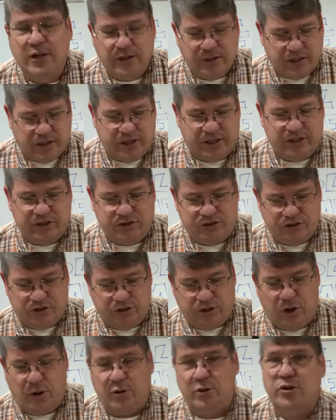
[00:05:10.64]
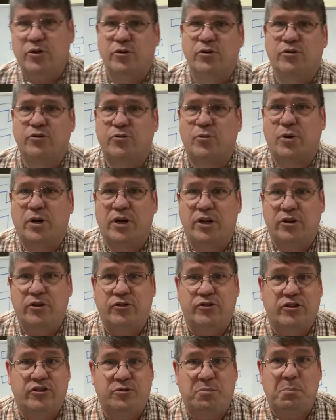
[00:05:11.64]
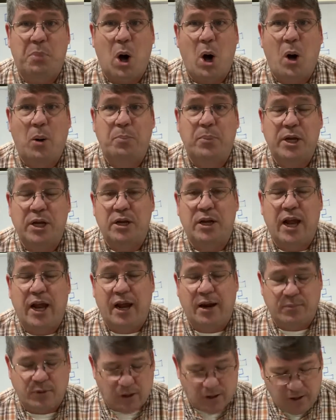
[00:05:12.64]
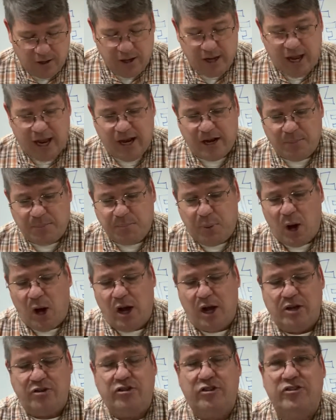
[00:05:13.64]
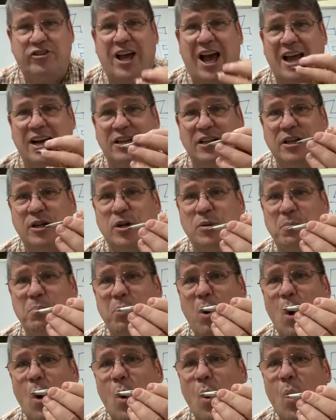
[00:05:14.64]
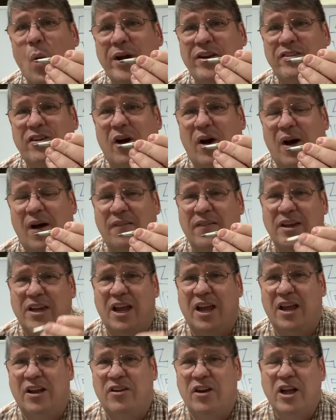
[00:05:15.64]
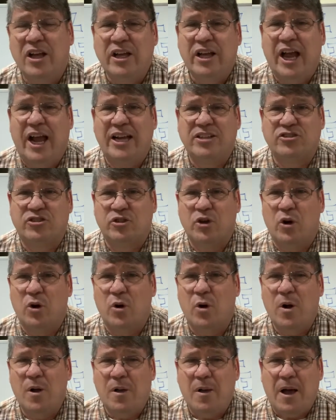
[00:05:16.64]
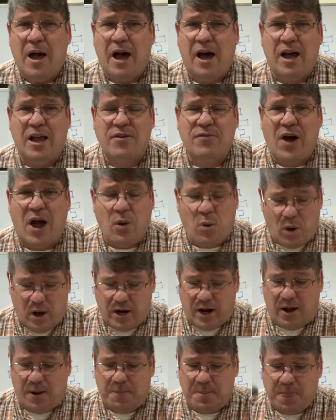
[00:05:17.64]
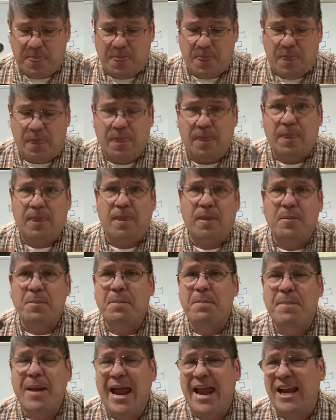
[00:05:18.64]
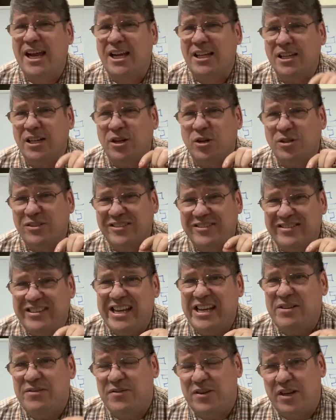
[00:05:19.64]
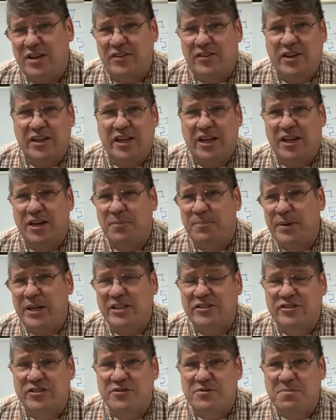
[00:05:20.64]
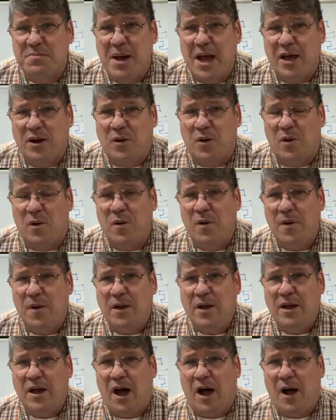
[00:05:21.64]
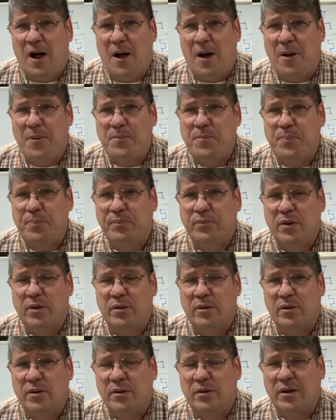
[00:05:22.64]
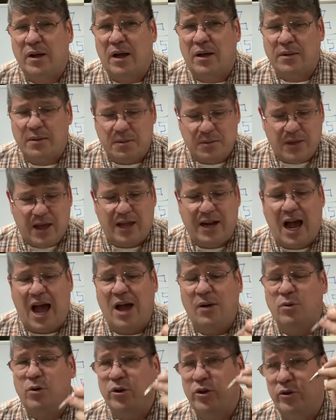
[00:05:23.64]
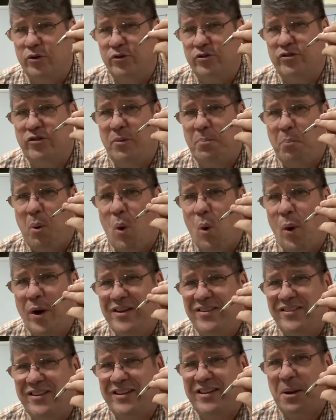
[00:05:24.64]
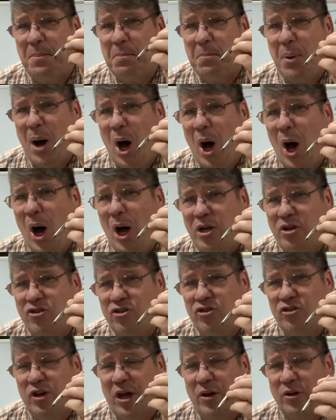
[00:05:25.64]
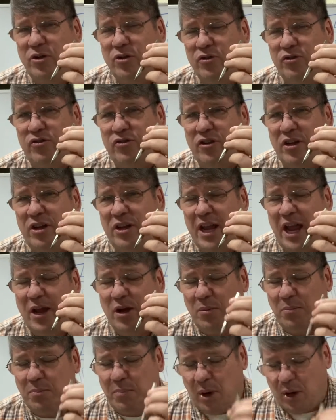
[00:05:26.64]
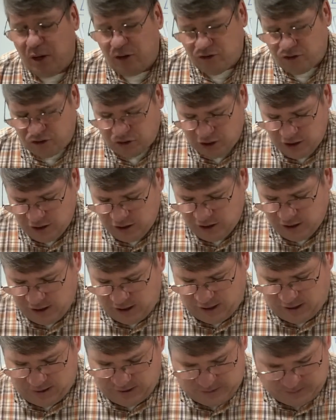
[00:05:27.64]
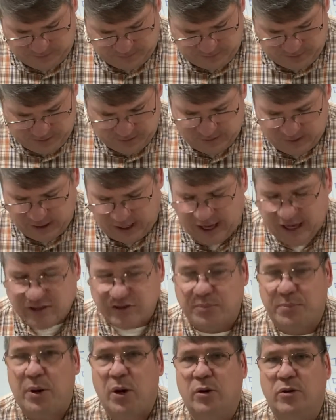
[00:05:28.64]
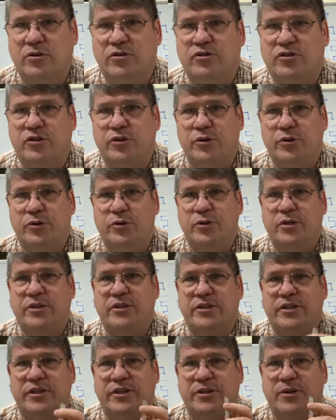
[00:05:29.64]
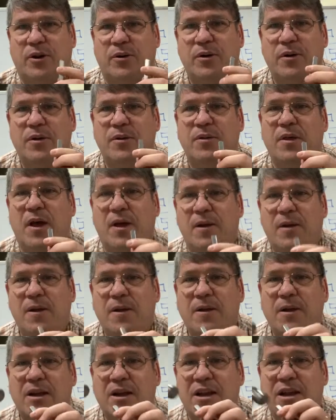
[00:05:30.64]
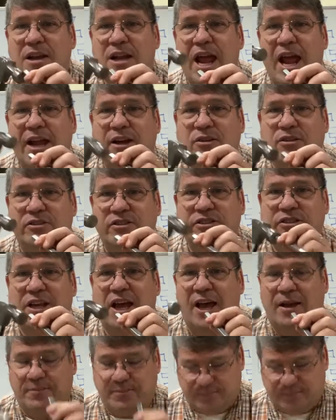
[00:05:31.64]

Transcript: is, used, we're going to use this ball peen hammer. And the punch has got a little point on the end. And so if I want to make a little divot in a piece of metal, then I will use the pointed punch. I'll use the nail punch as opposed to the nail set.